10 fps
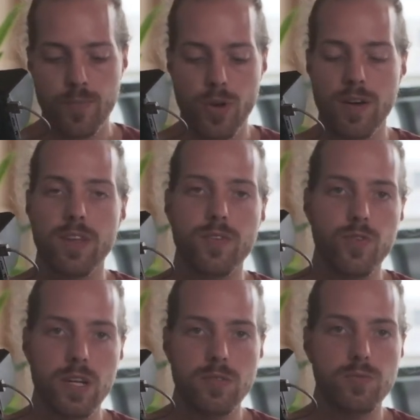You have that
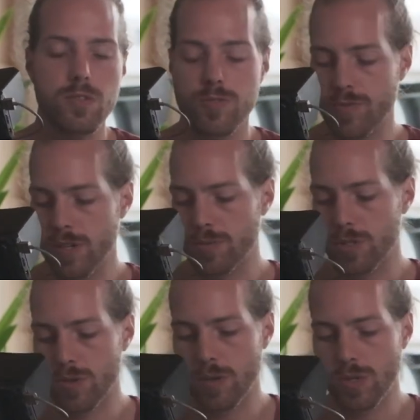flip
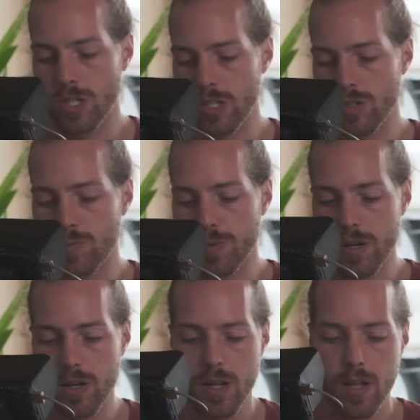screen, which is
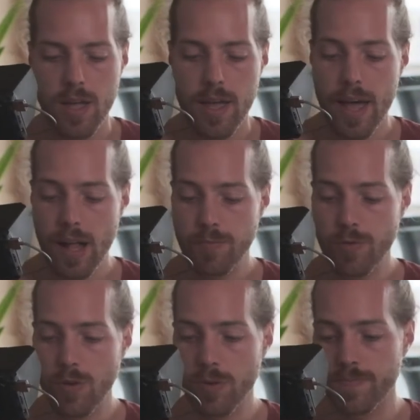super
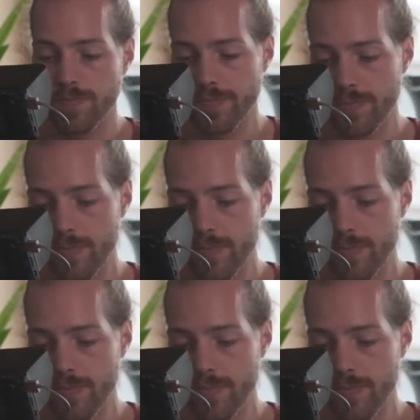helpful.